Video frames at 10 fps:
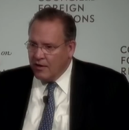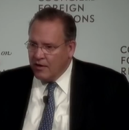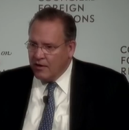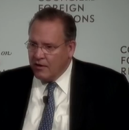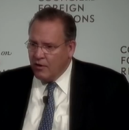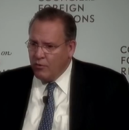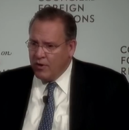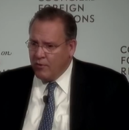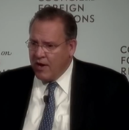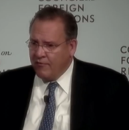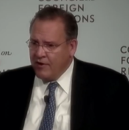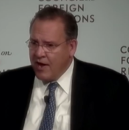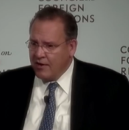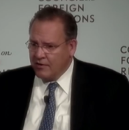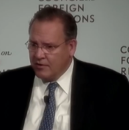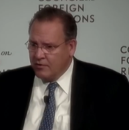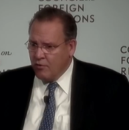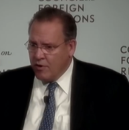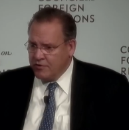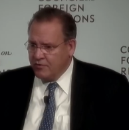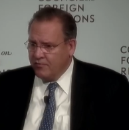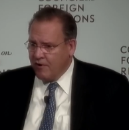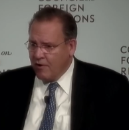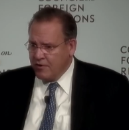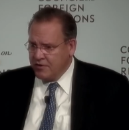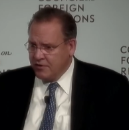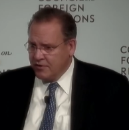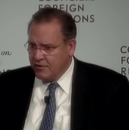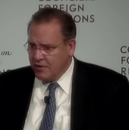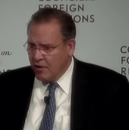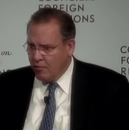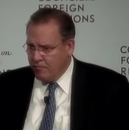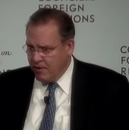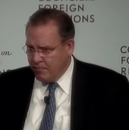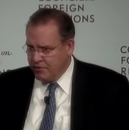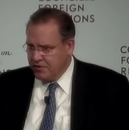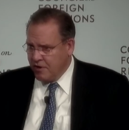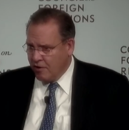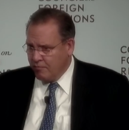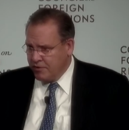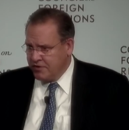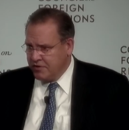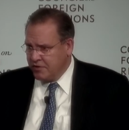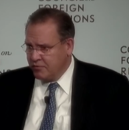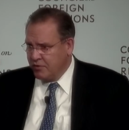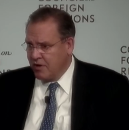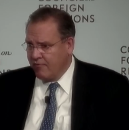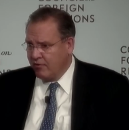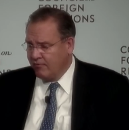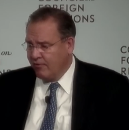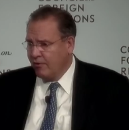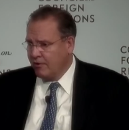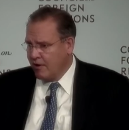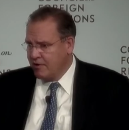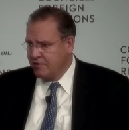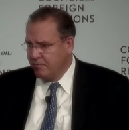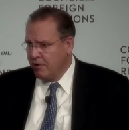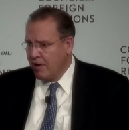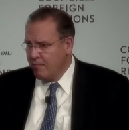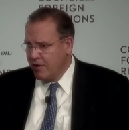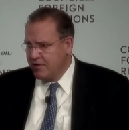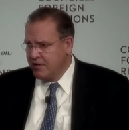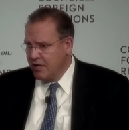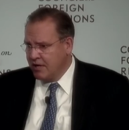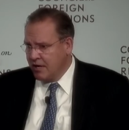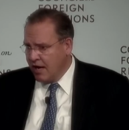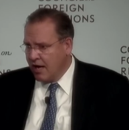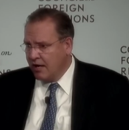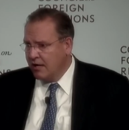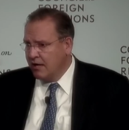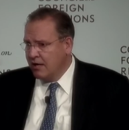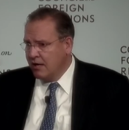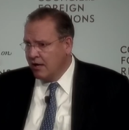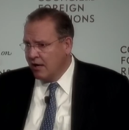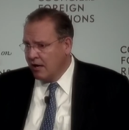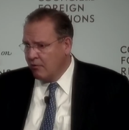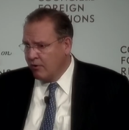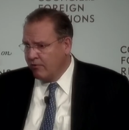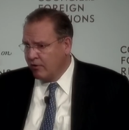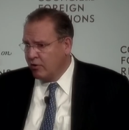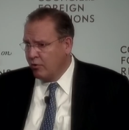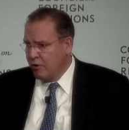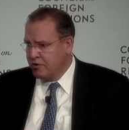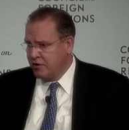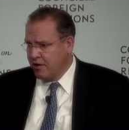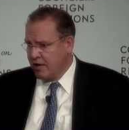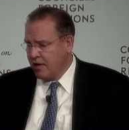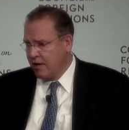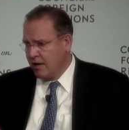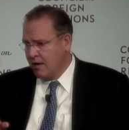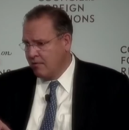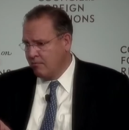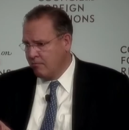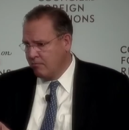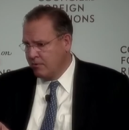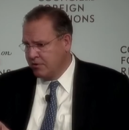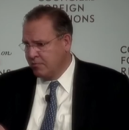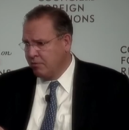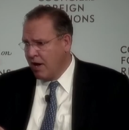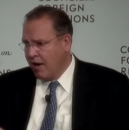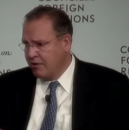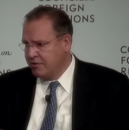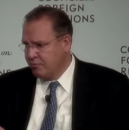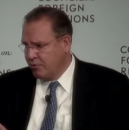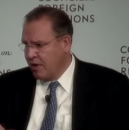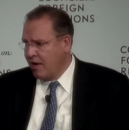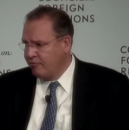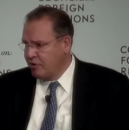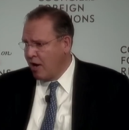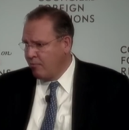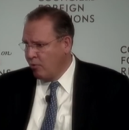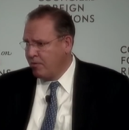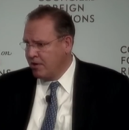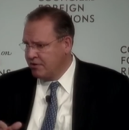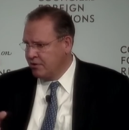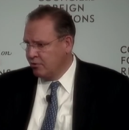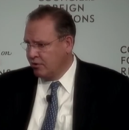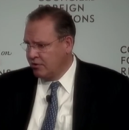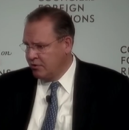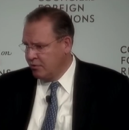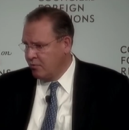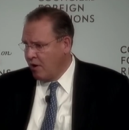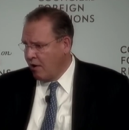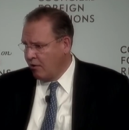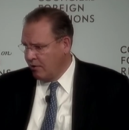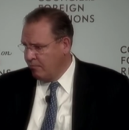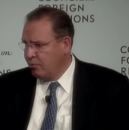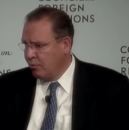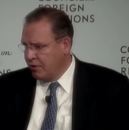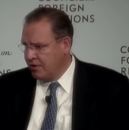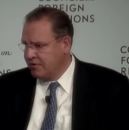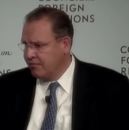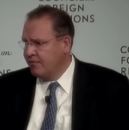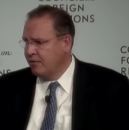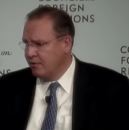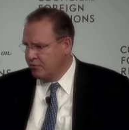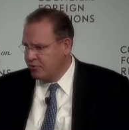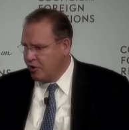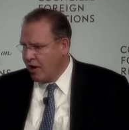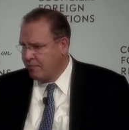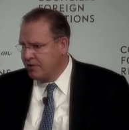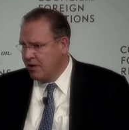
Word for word: You know, we, we have not gone so far as to, to help people start businesses. We have a very large supply base in Indiana. Uh, we've encouraged the, um, the suppliers, where they have job openings, to look to our employees to fill those jobs.